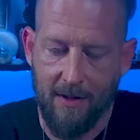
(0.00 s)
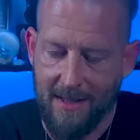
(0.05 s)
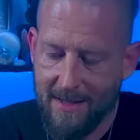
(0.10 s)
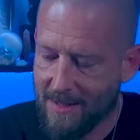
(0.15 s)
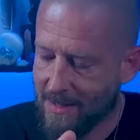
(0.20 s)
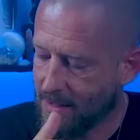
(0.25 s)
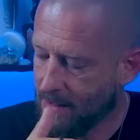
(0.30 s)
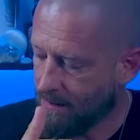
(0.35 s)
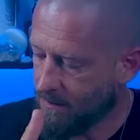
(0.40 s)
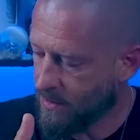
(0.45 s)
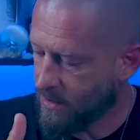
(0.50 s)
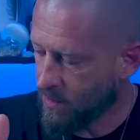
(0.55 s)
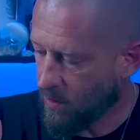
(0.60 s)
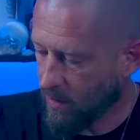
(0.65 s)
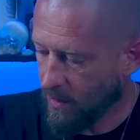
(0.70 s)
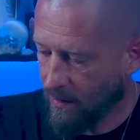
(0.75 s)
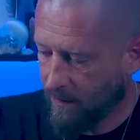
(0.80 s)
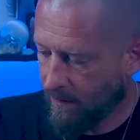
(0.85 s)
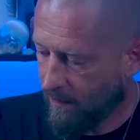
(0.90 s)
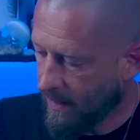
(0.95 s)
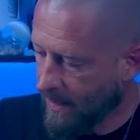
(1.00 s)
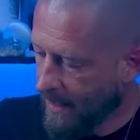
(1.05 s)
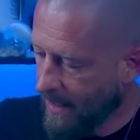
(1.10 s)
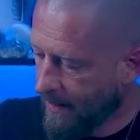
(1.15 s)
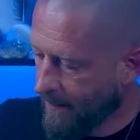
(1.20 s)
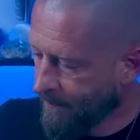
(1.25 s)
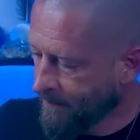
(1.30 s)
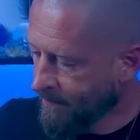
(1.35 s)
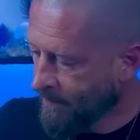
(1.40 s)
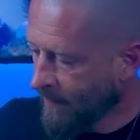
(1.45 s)
is some sort of
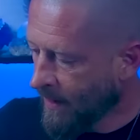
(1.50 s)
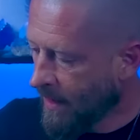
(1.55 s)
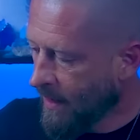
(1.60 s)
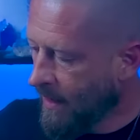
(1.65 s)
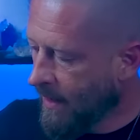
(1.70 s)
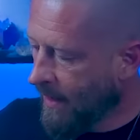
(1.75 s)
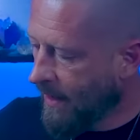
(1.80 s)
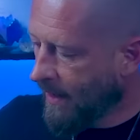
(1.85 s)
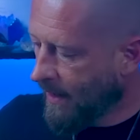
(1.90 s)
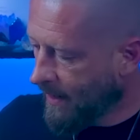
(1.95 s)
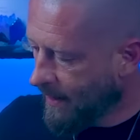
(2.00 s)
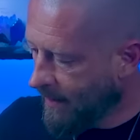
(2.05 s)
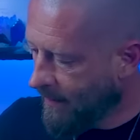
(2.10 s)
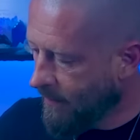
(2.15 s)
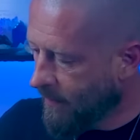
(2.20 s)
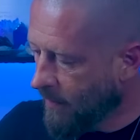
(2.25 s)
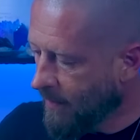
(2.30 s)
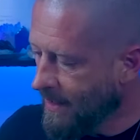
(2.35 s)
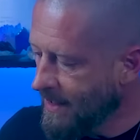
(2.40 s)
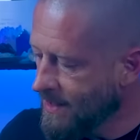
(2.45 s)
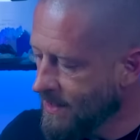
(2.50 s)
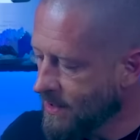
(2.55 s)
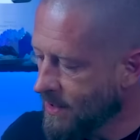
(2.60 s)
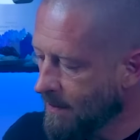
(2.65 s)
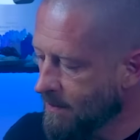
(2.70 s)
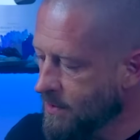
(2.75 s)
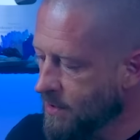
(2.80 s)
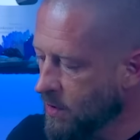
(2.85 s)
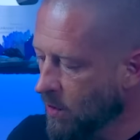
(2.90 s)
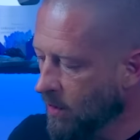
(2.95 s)
there is
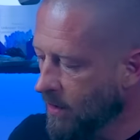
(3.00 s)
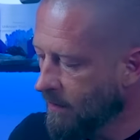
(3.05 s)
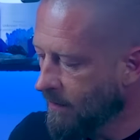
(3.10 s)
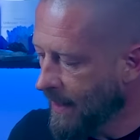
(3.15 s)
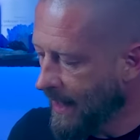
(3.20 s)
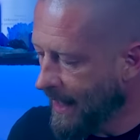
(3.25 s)
some sort of a